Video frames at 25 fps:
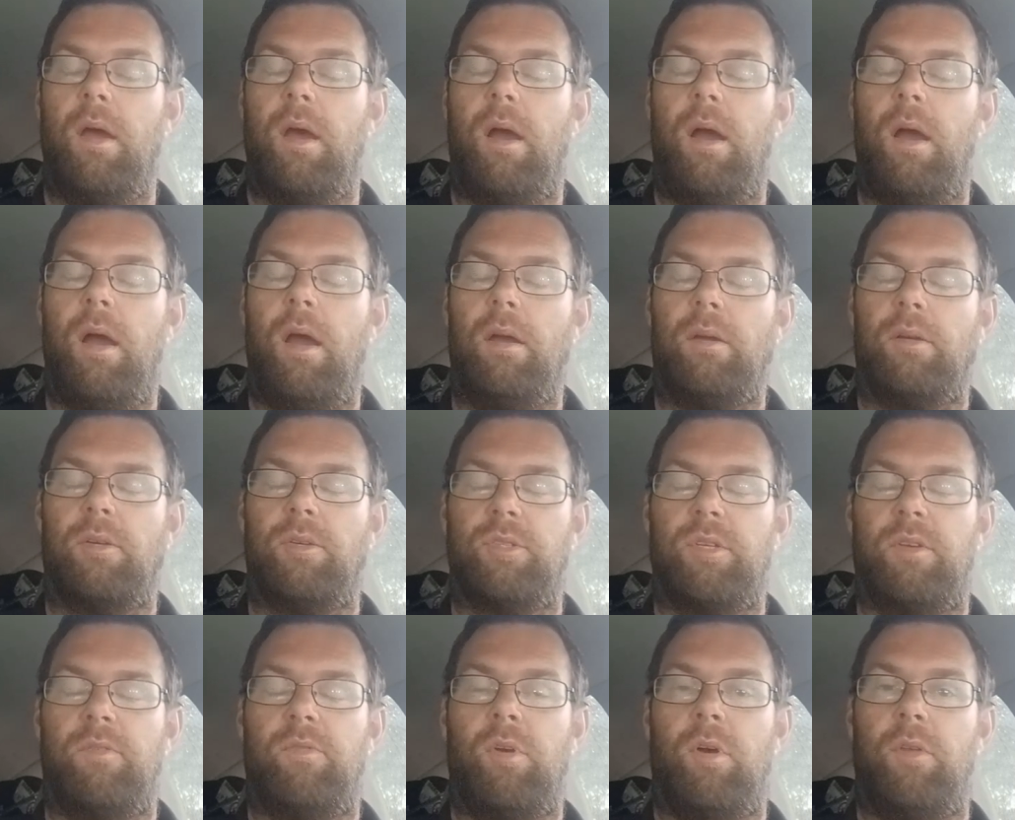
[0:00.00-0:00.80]

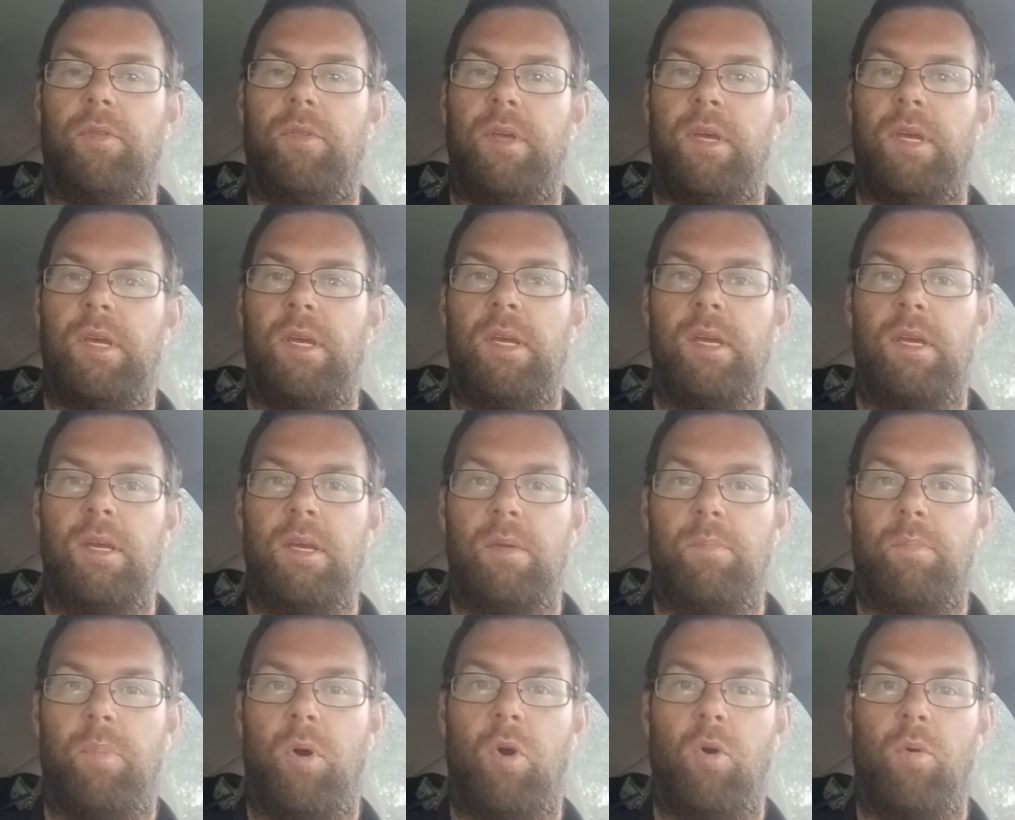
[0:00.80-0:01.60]
because I've got
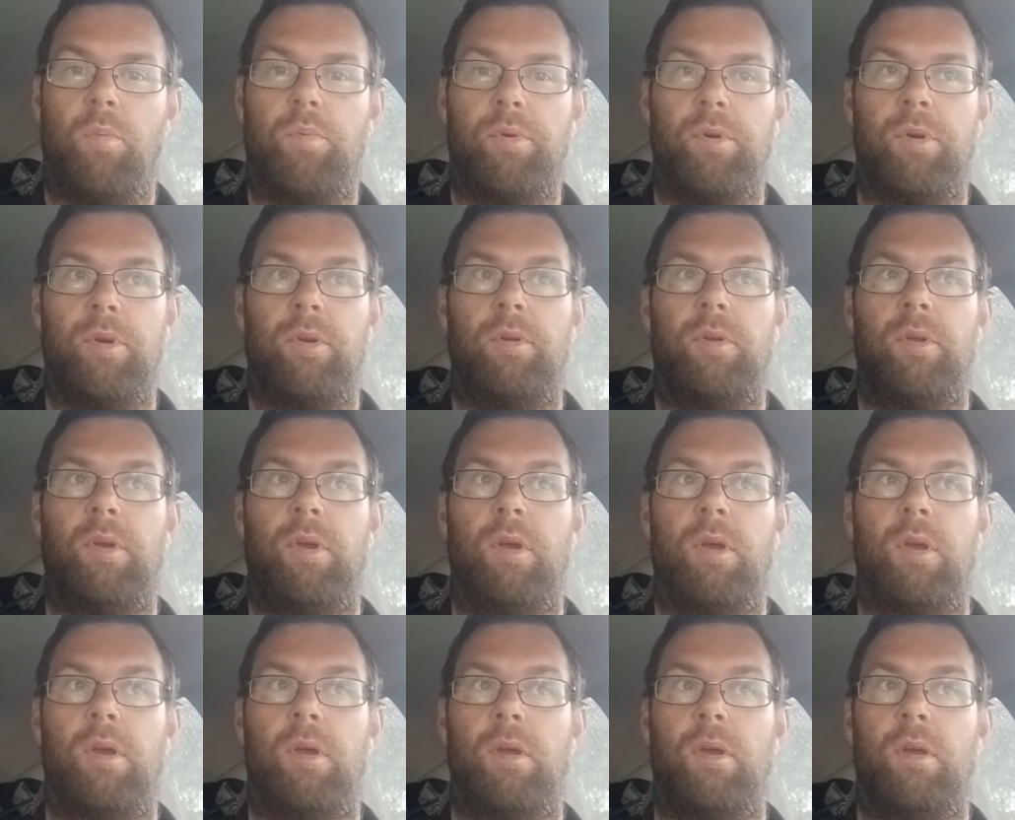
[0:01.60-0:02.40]
the pole
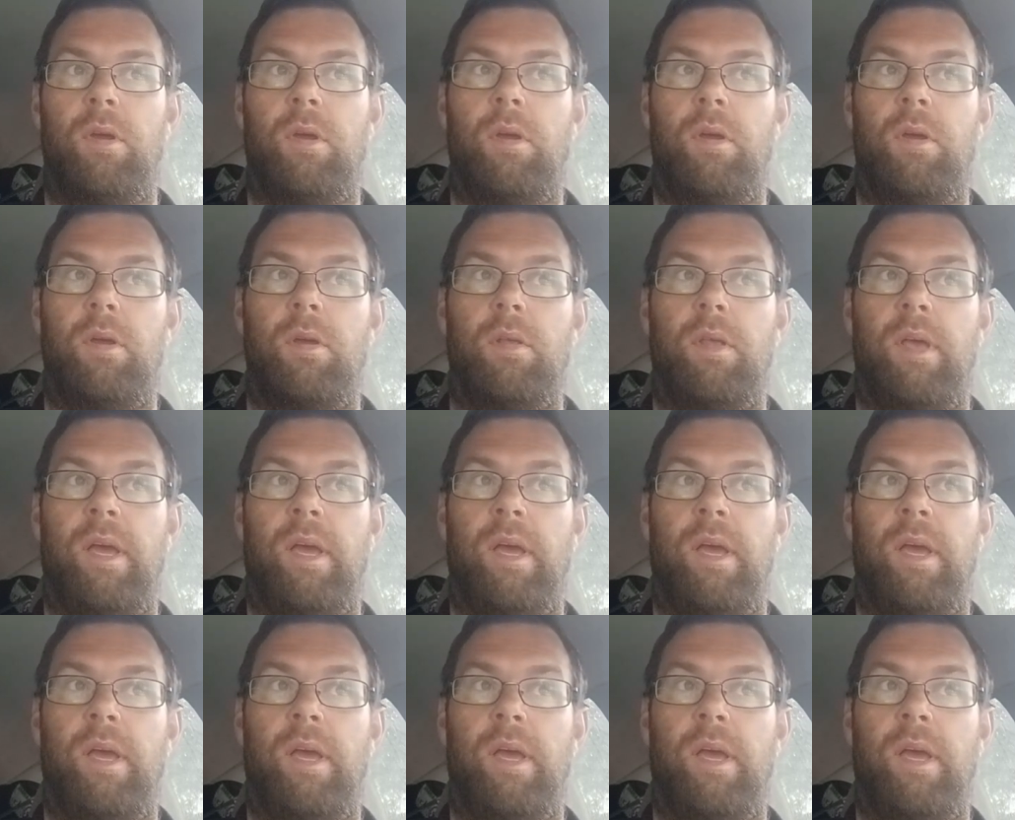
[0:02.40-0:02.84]
pruner,